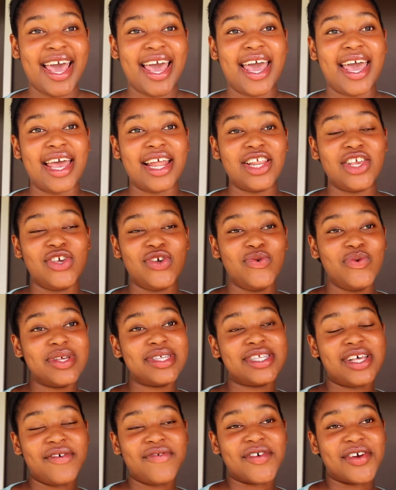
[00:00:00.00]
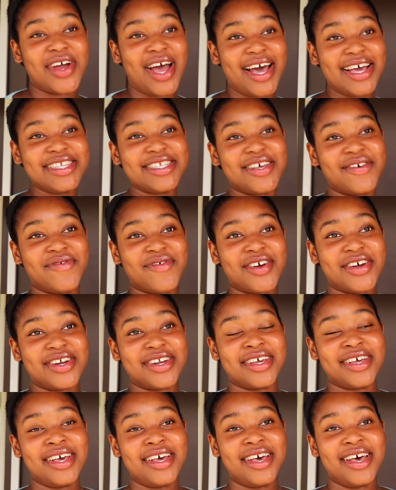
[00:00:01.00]
And you will suffer. I
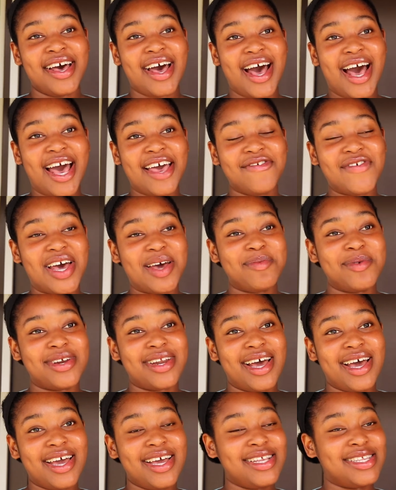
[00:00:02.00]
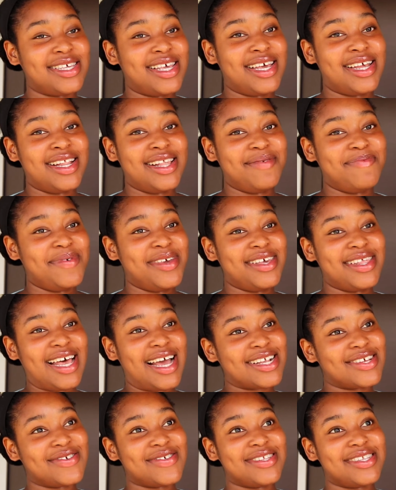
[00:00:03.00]
suffered. High fiber diets and being
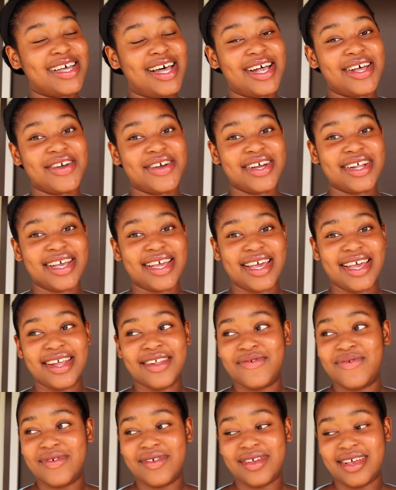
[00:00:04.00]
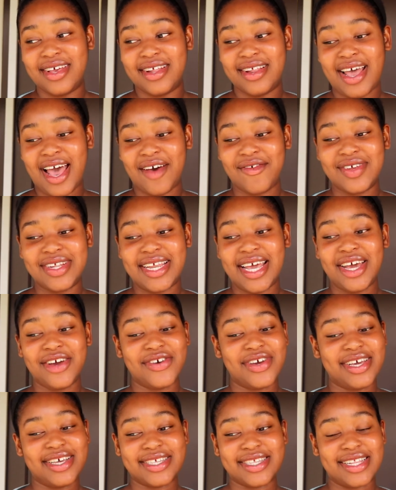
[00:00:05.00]
lactose intolerant and having
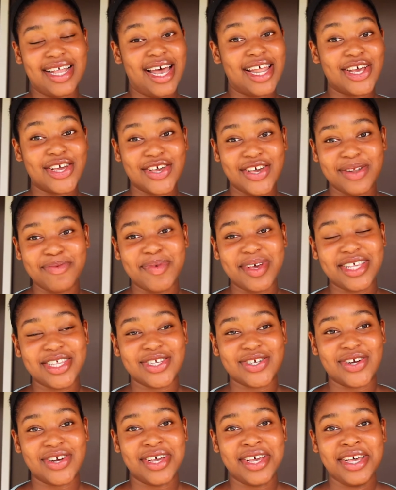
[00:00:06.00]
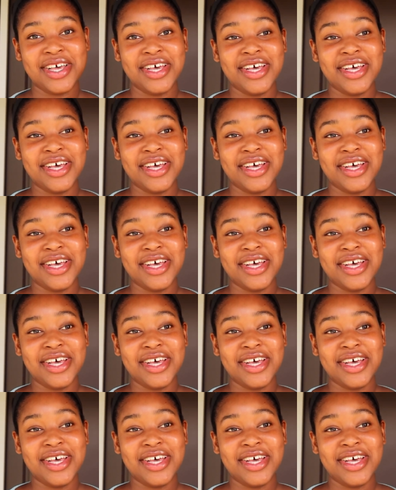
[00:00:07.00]
dairy is not a good mixture.